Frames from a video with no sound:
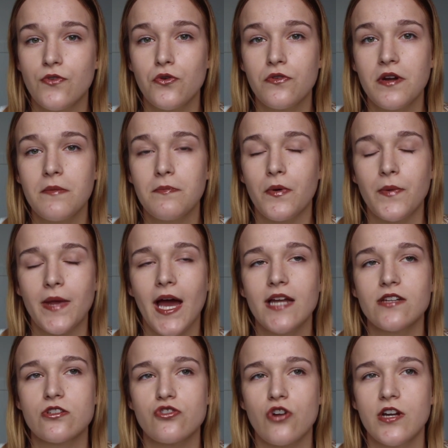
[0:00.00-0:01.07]
for it, but we
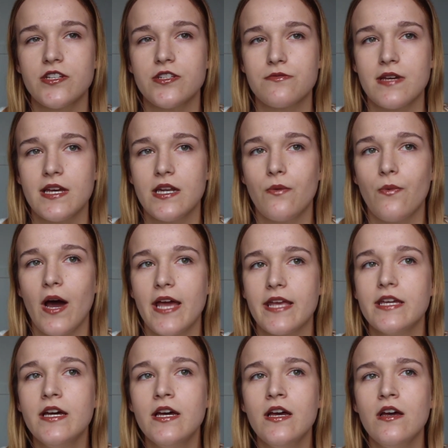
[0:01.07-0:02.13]
had to try and do it in a
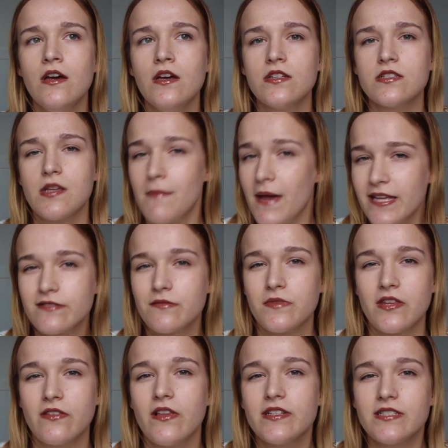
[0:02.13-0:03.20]
way to make
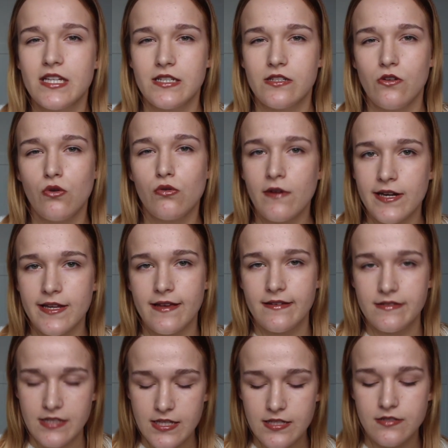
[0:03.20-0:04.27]
something that didn't already
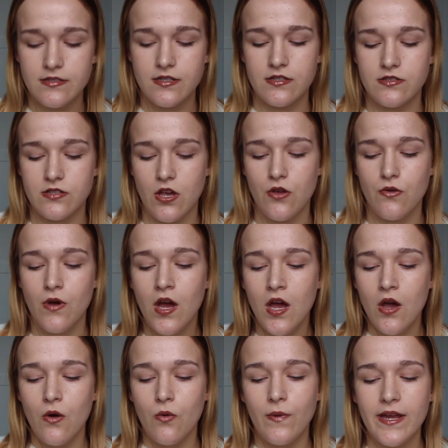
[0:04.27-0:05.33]
exist. So
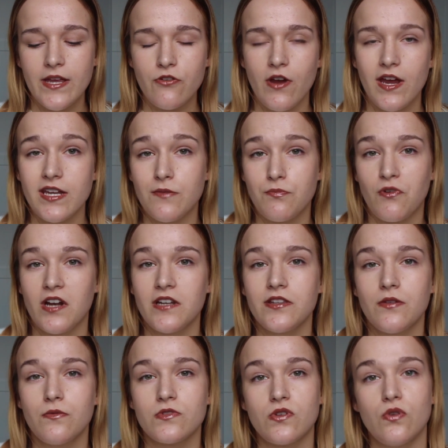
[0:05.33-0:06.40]
we created a brand
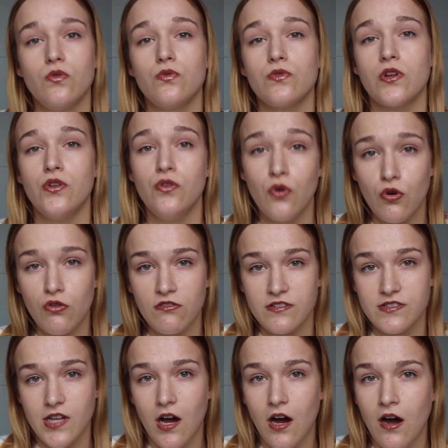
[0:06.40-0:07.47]
that was called
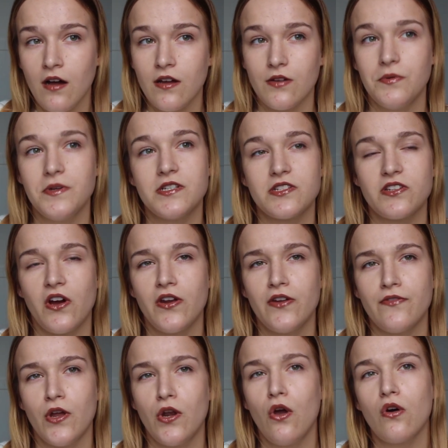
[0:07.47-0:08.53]
Nora's Ark, which is kind
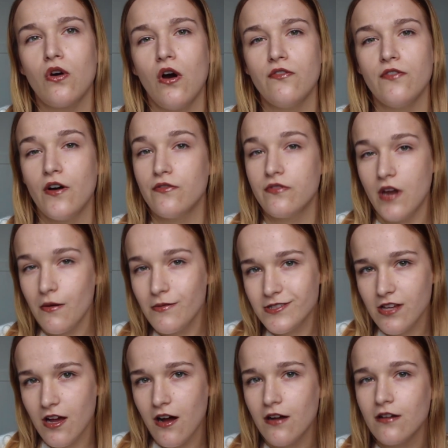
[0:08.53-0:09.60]
of a knockoff of Noah's
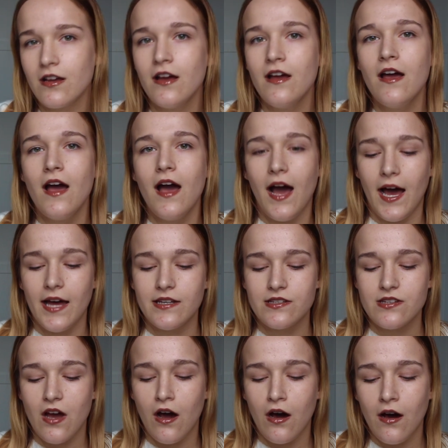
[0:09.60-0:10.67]
Ark,
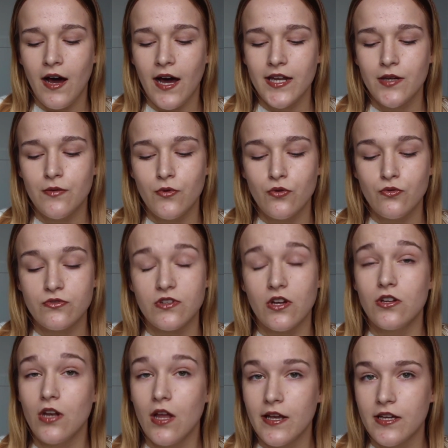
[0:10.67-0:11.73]
and our animals,
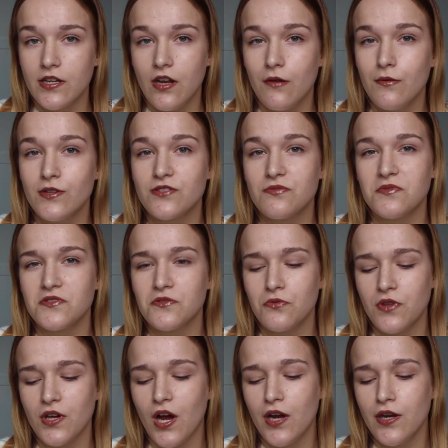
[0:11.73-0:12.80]
unlike Noah's, was all
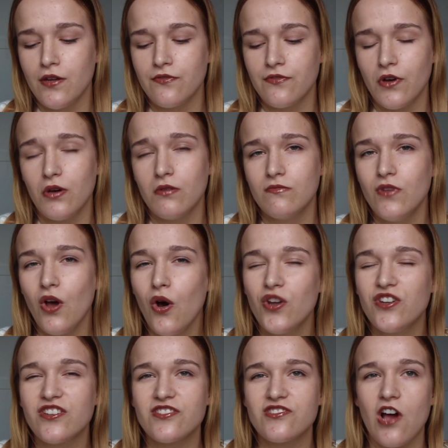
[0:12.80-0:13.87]
the kind of not
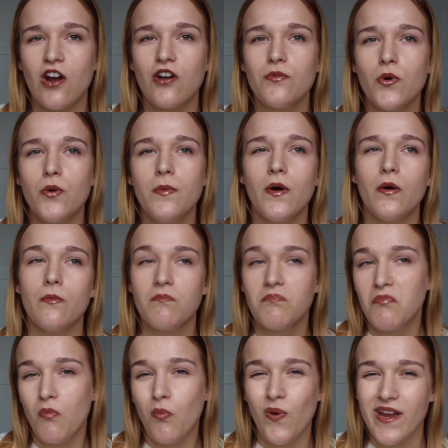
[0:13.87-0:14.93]
undesirable but
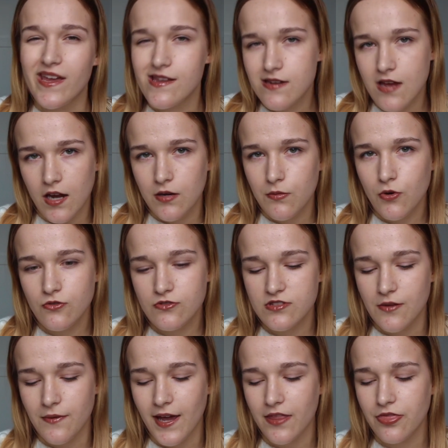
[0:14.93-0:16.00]
weird animals.
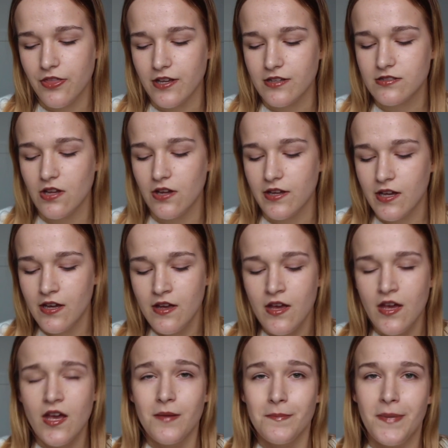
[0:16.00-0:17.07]
So we had things like
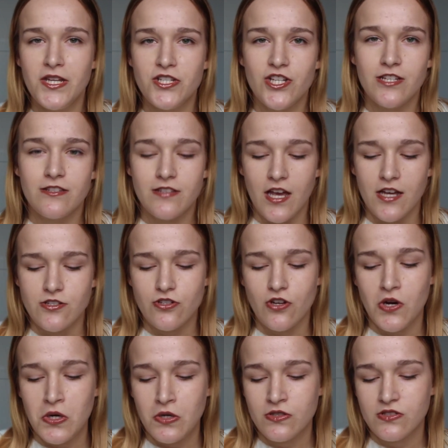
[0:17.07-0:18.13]
pigeons,
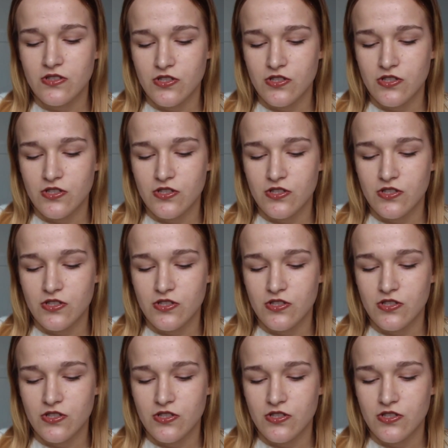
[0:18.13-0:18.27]
hedgehogs,